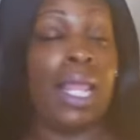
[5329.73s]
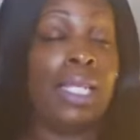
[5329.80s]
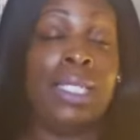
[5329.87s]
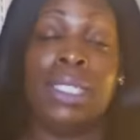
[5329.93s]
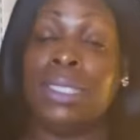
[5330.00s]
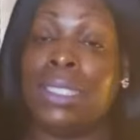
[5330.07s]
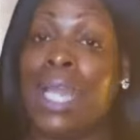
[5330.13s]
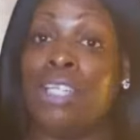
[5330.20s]

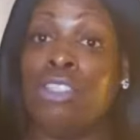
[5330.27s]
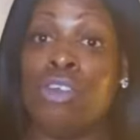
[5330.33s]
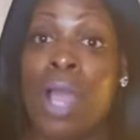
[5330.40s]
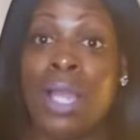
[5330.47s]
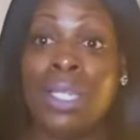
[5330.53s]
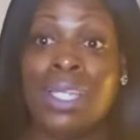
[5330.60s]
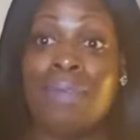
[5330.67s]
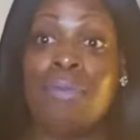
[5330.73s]
listen, I
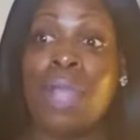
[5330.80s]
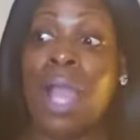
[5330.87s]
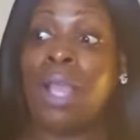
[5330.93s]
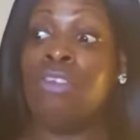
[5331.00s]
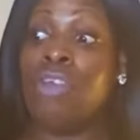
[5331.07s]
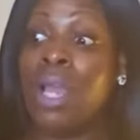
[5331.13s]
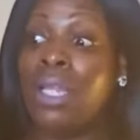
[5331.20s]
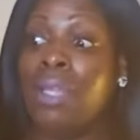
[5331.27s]
try to give
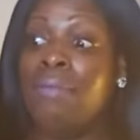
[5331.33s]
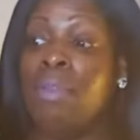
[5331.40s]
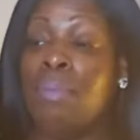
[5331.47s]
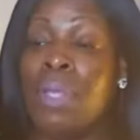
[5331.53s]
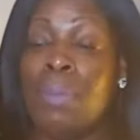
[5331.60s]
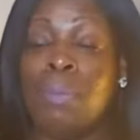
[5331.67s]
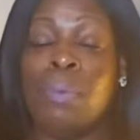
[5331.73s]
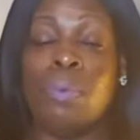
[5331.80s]
the
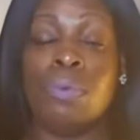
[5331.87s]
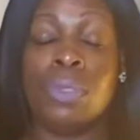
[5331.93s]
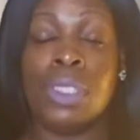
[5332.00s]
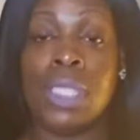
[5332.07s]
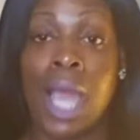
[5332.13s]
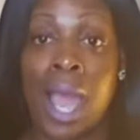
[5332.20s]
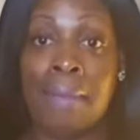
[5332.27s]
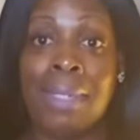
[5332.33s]
people
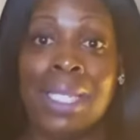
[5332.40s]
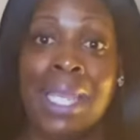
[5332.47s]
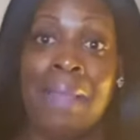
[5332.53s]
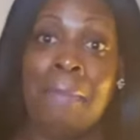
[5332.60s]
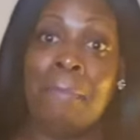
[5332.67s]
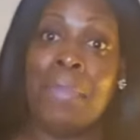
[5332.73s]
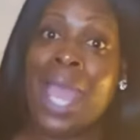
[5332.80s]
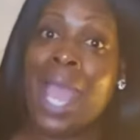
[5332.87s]
time to
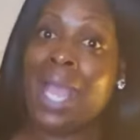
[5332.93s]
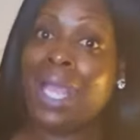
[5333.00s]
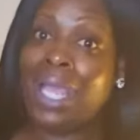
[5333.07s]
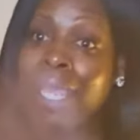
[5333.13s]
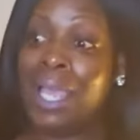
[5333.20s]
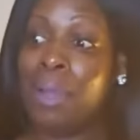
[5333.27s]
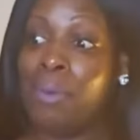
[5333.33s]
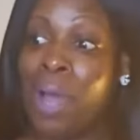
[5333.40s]
get back
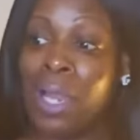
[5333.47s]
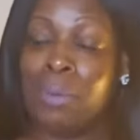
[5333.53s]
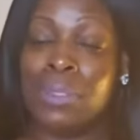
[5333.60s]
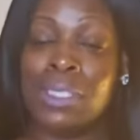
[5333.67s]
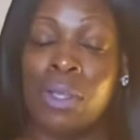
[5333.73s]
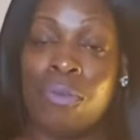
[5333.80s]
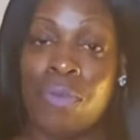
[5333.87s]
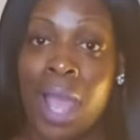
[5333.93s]
in while it
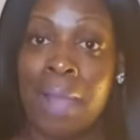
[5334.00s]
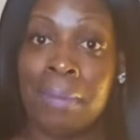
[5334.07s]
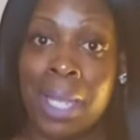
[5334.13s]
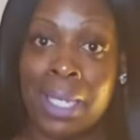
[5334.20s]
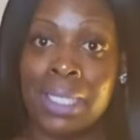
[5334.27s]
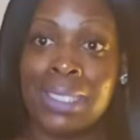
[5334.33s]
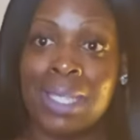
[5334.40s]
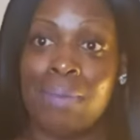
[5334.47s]
was still
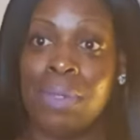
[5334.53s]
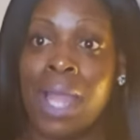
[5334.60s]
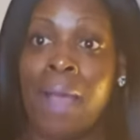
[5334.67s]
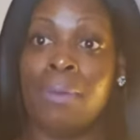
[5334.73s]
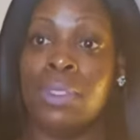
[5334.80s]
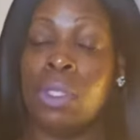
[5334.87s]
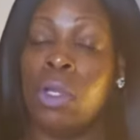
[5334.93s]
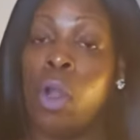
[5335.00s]
$5.97.
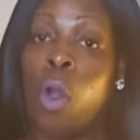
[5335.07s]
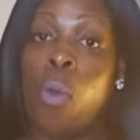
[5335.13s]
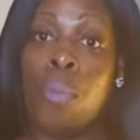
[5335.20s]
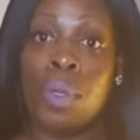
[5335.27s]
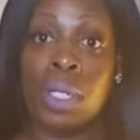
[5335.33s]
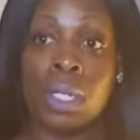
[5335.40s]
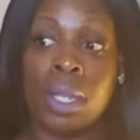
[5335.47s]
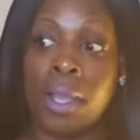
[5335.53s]
I was going to
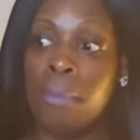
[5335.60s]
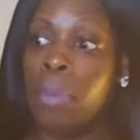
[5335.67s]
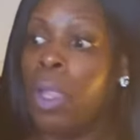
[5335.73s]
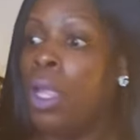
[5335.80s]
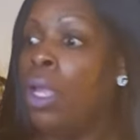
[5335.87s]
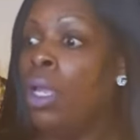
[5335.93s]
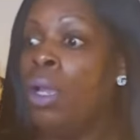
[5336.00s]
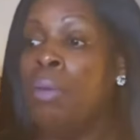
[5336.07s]
open it up.
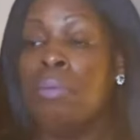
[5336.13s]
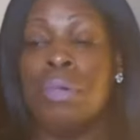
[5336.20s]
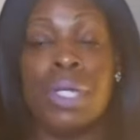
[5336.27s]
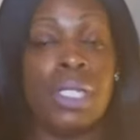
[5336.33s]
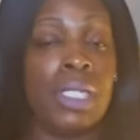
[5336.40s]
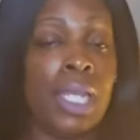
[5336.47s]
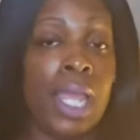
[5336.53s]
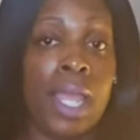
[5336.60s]

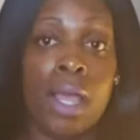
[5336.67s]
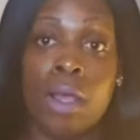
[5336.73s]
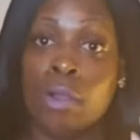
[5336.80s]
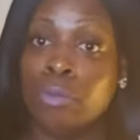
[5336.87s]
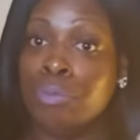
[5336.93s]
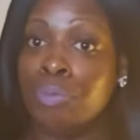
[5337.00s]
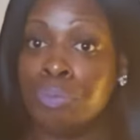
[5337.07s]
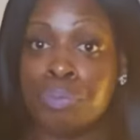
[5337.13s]
But
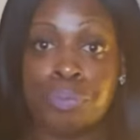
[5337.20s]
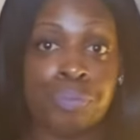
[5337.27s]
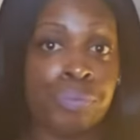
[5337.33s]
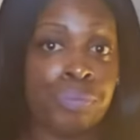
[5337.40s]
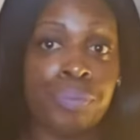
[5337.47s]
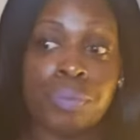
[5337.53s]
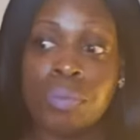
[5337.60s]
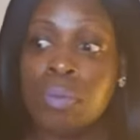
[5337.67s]
now,
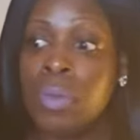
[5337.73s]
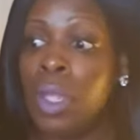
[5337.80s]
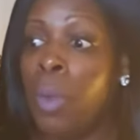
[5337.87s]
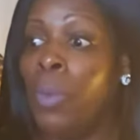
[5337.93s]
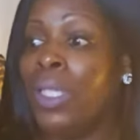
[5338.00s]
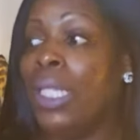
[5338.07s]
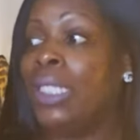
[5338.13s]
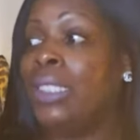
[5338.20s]

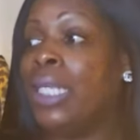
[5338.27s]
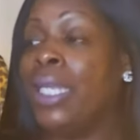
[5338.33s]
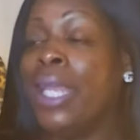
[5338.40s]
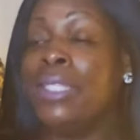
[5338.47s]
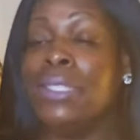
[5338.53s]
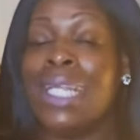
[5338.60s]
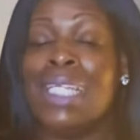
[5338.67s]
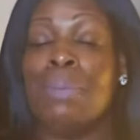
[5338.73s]
what they say,
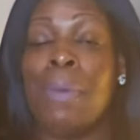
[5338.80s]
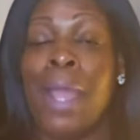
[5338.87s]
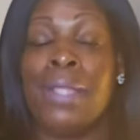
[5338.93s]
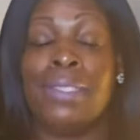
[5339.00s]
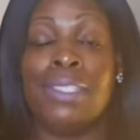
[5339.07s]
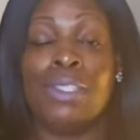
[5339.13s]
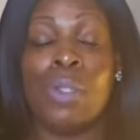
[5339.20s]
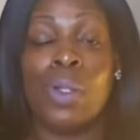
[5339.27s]
yesterday's
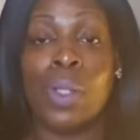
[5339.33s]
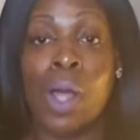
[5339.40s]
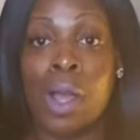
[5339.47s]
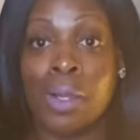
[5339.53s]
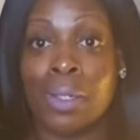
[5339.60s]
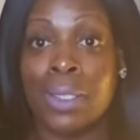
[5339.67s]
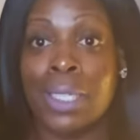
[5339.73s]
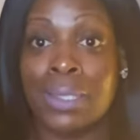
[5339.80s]
price is no
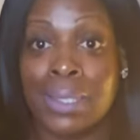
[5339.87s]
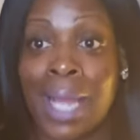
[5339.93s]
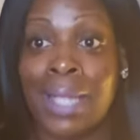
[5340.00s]
longer, it's